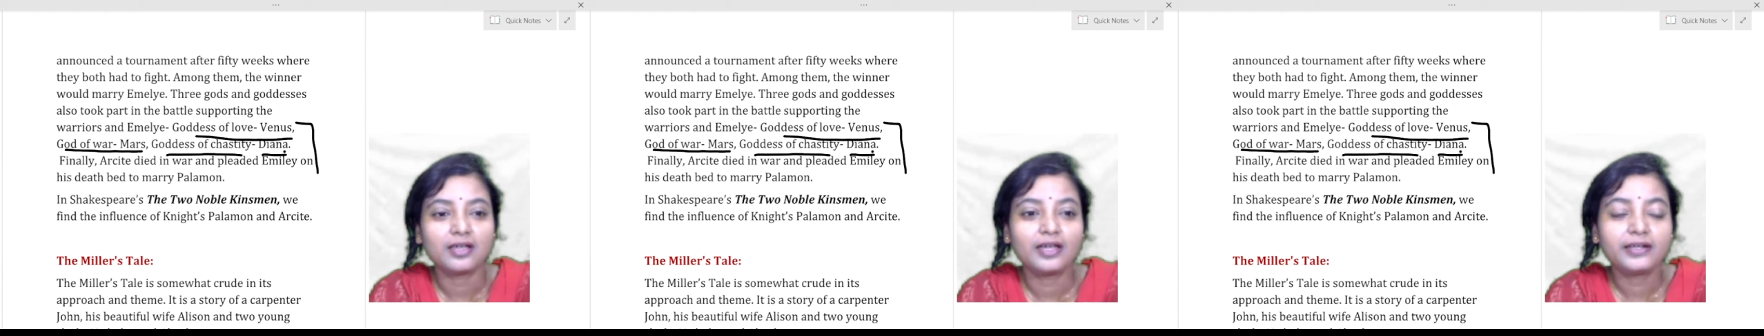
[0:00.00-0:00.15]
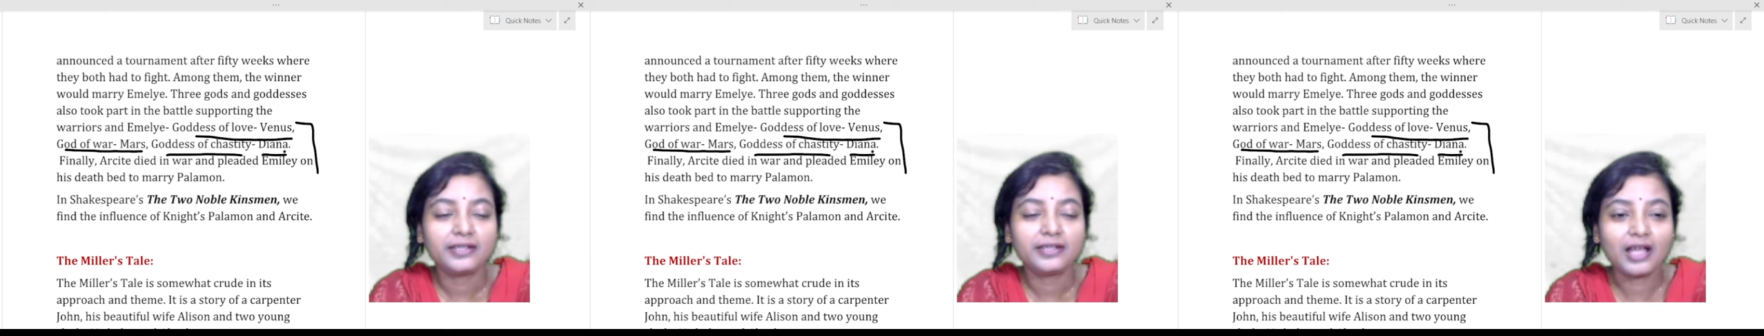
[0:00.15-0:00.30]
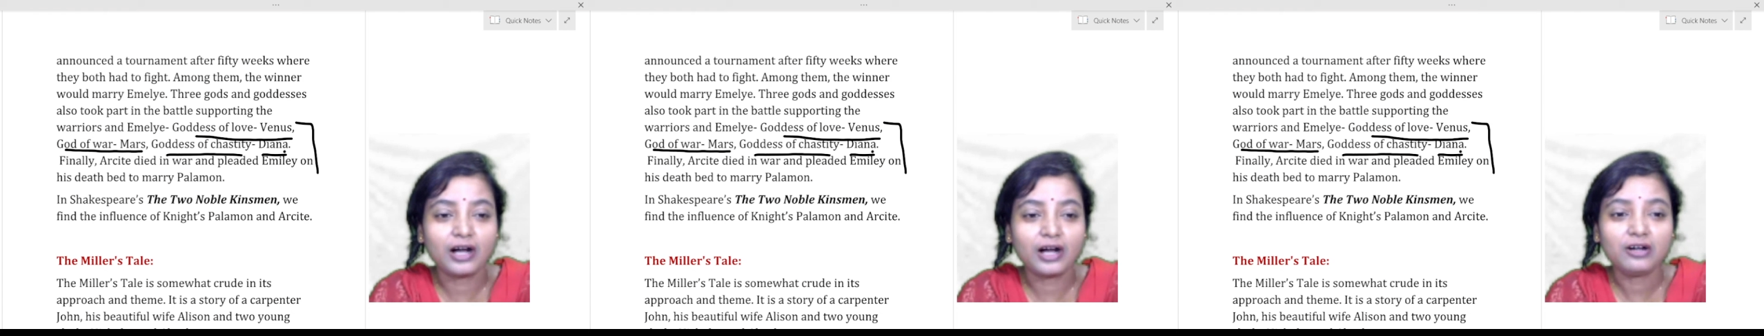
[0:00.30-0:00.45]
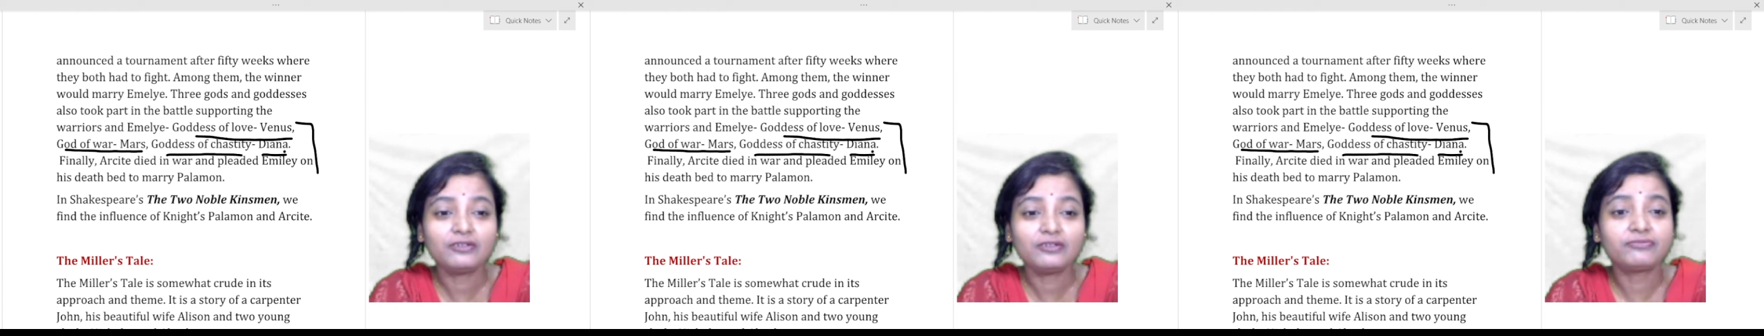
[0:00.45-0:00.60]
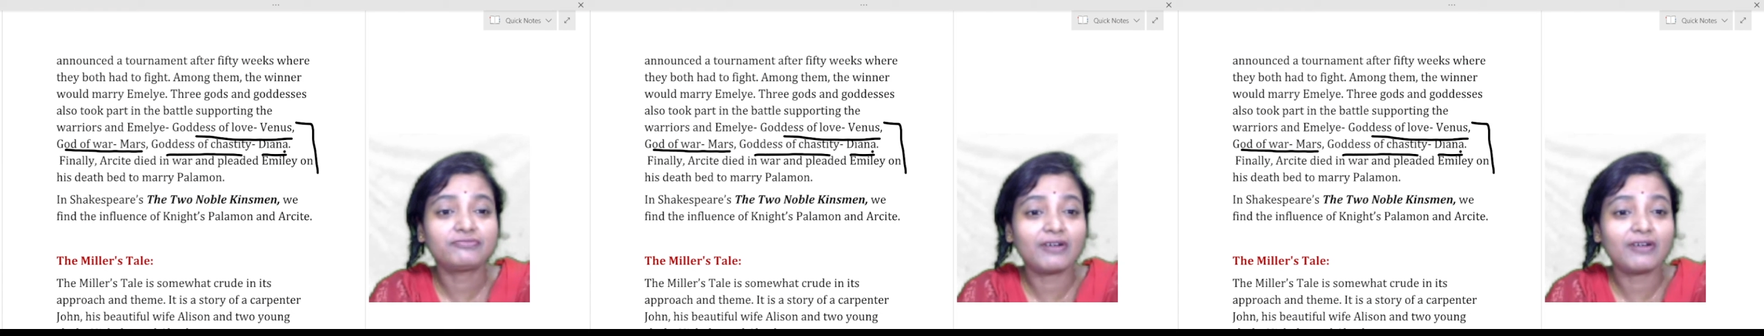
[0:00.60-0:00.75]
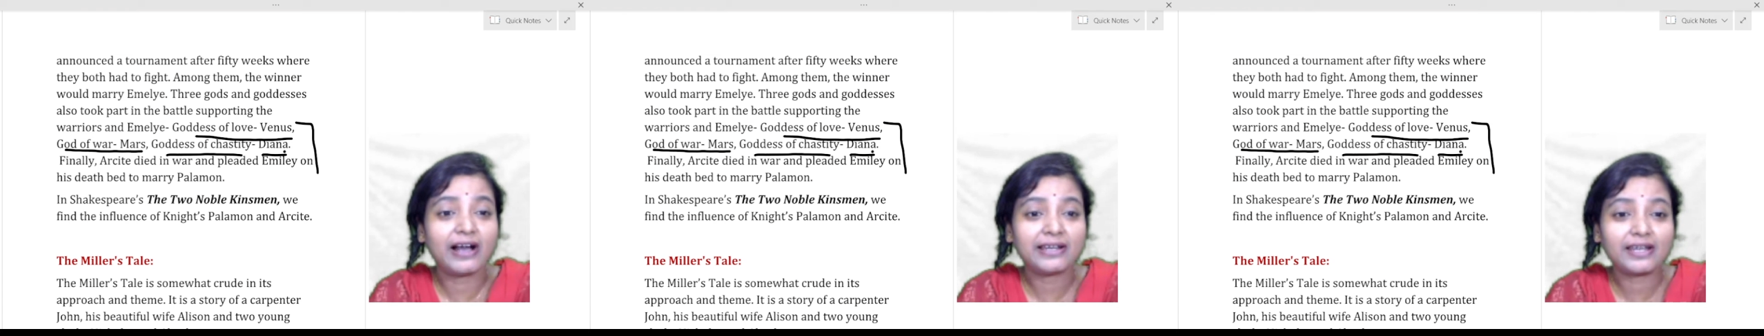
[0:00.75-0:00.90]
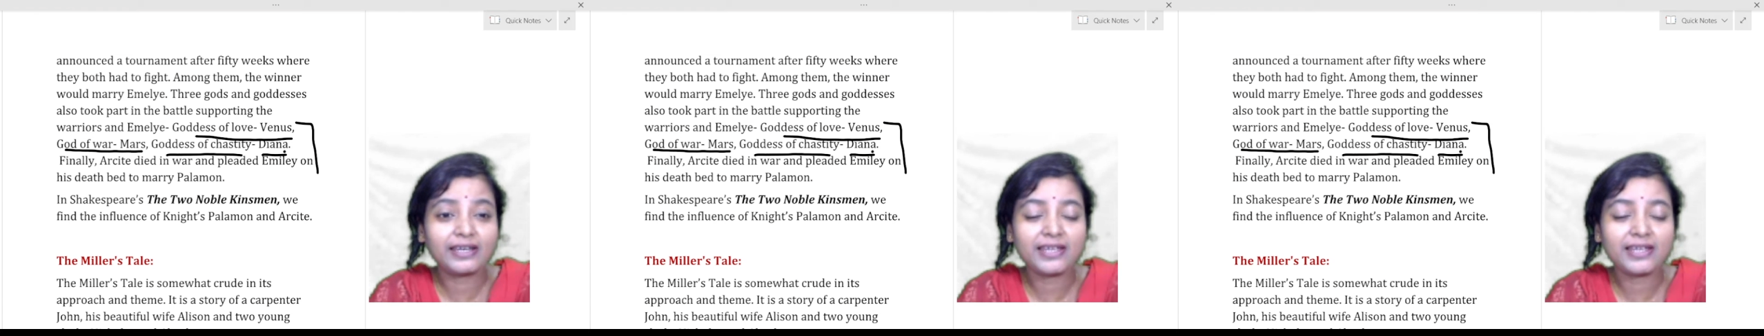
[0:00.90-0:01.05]
Now,
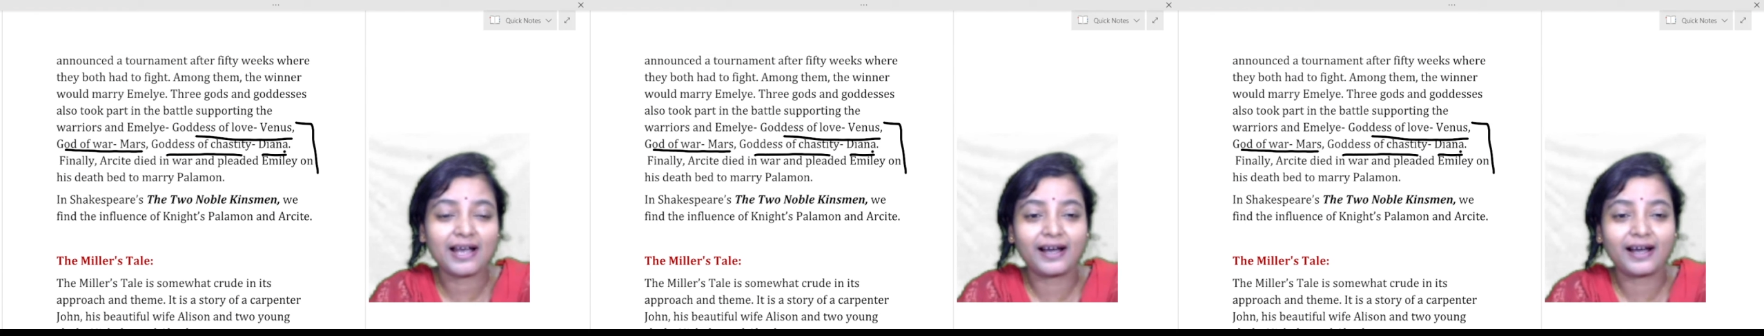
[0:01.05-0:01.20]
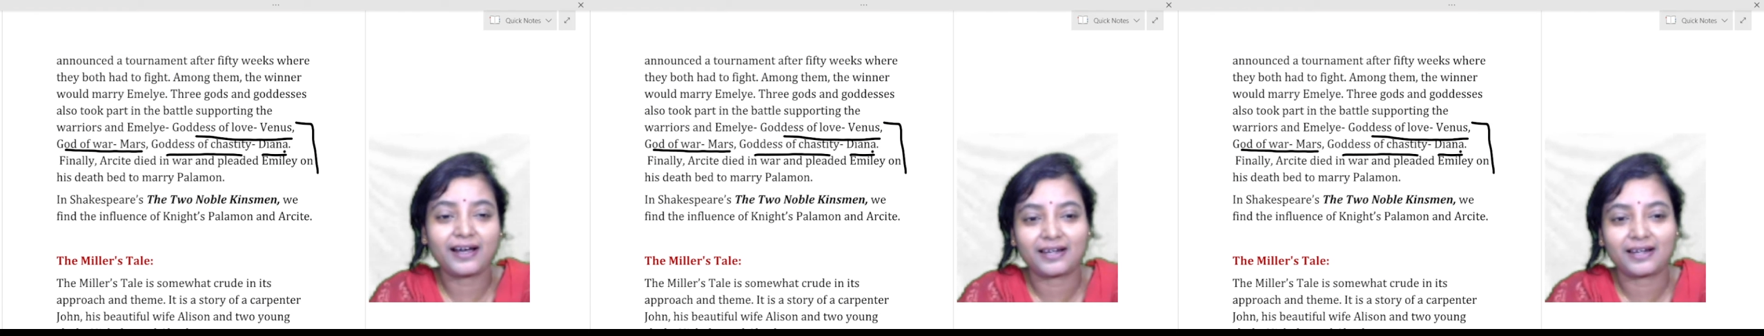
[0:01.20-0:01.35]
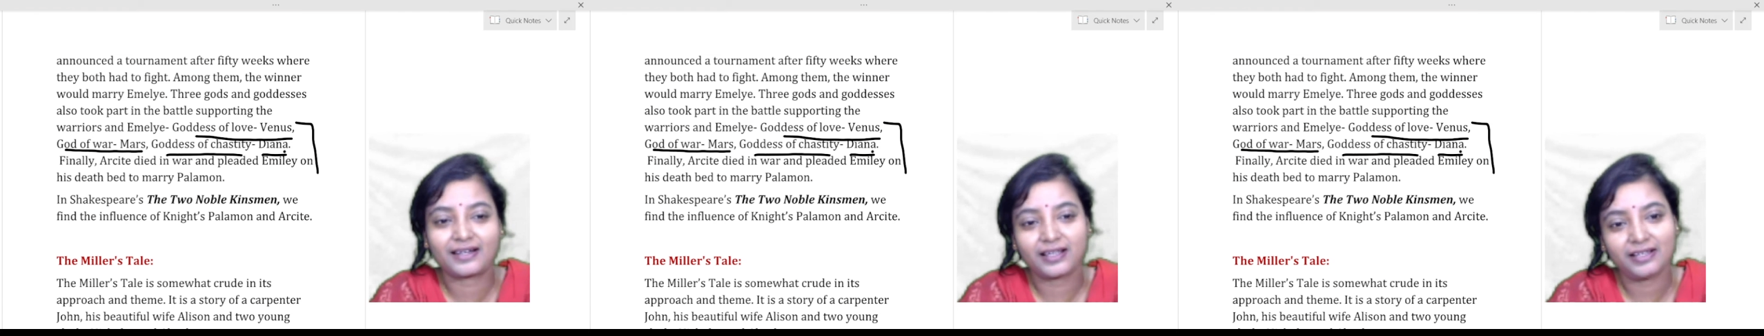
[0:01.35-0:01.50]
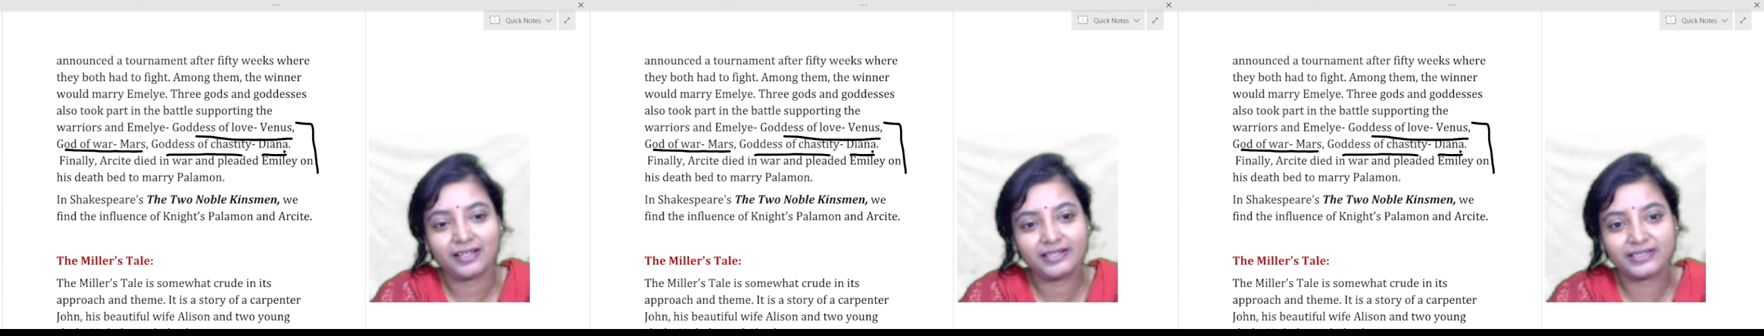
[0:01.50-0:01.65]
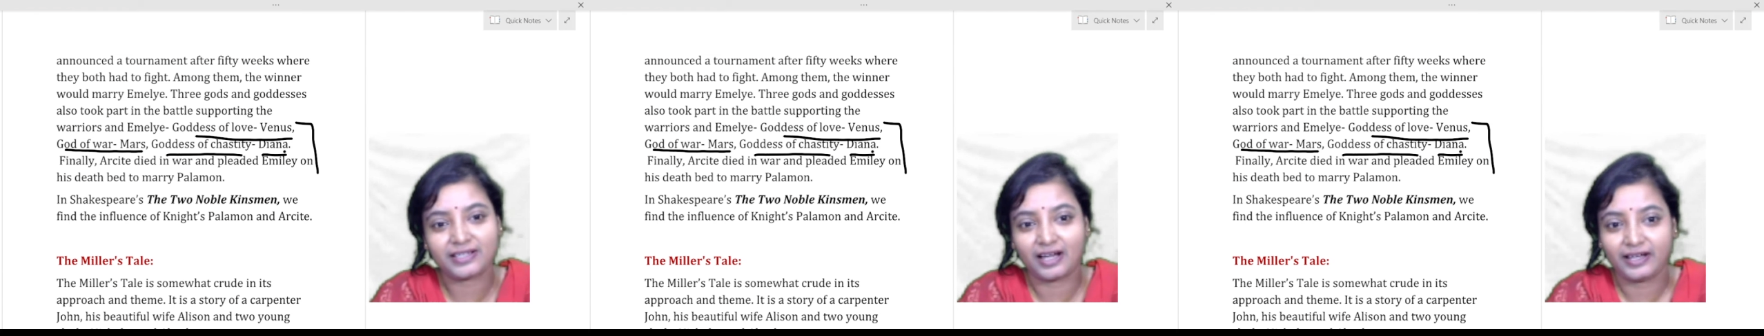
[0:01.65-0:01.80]
finally, Arcite